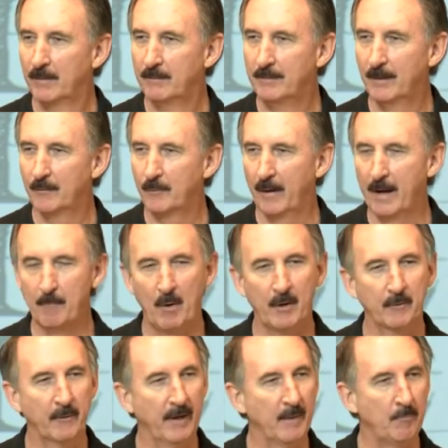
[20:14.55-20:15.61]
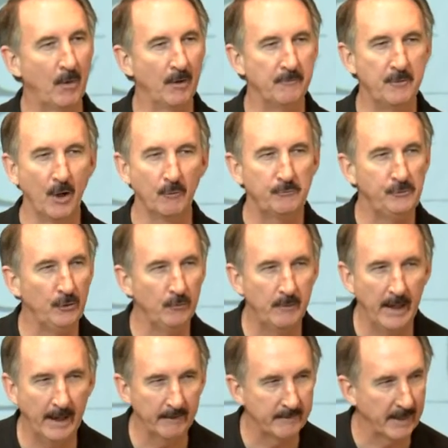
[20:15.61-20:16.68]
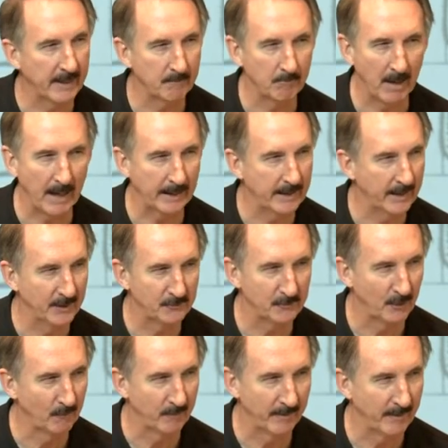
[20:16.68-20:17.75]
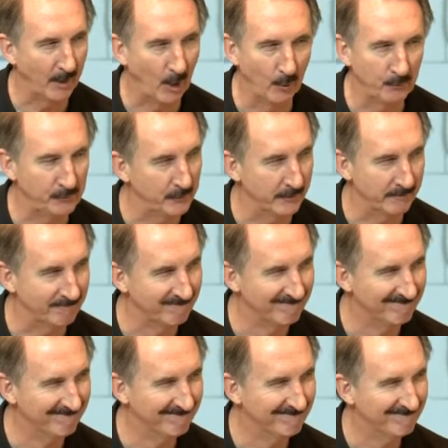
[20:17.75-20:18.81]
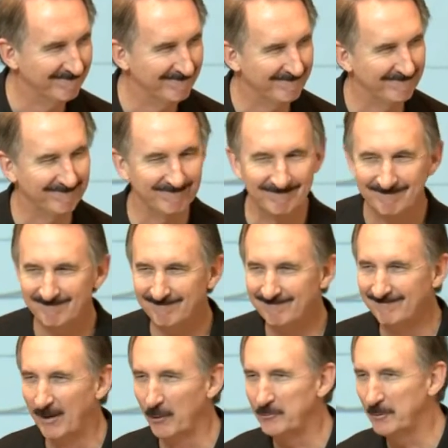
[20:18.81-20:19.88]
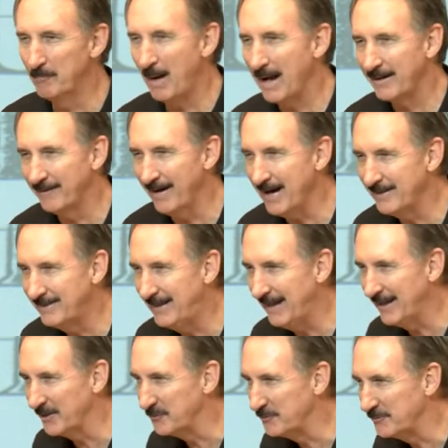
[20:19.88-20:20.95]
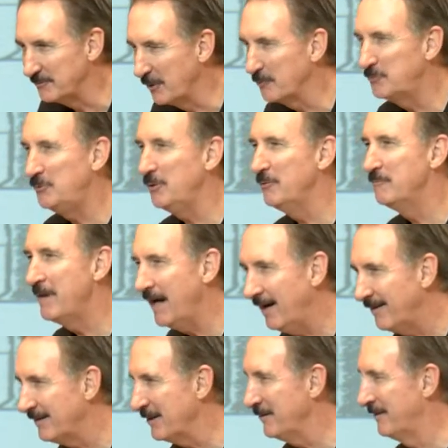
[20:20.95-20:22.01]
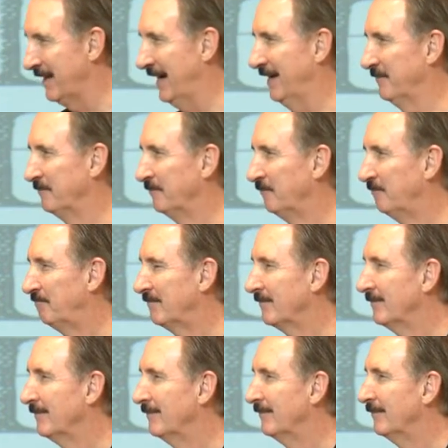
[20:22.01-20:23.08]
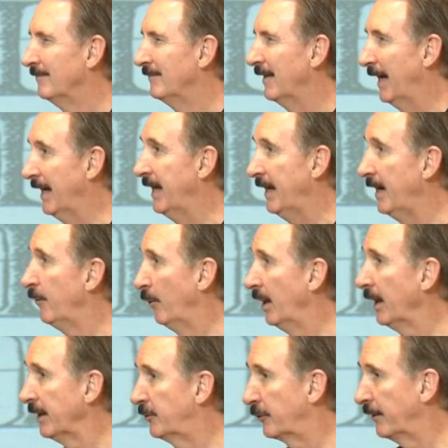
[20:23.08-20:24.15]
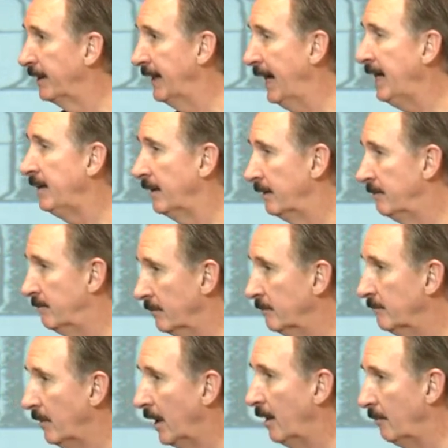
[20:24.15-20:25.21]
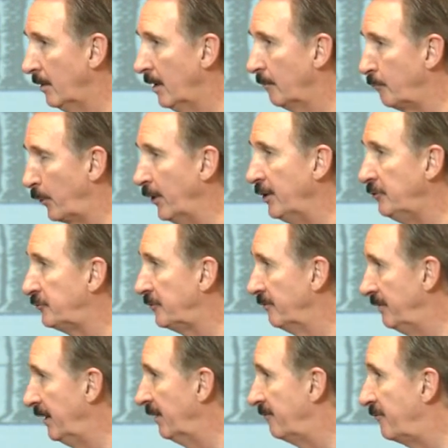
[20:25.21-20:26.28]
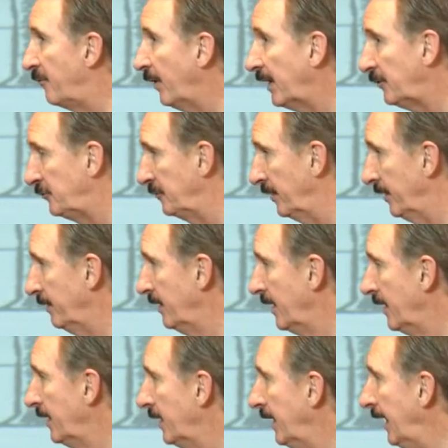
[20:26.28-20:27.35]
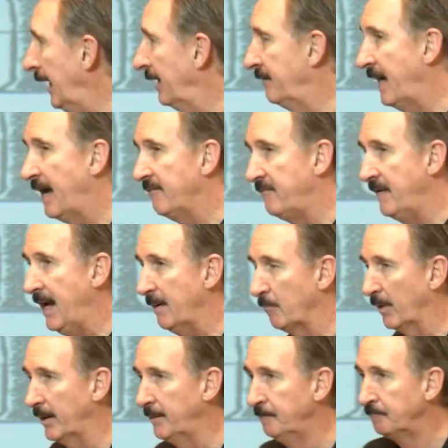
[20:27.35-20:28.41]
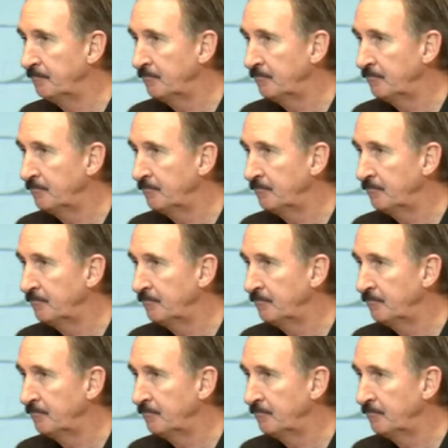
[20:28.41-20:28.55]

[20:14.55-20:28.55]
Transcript: you know, grandma and grandpa, don't you dare take my kids over the ocean. Those are my grandkids. Don't you dare do that. And it, it really created a, a pretty severe friction in that family,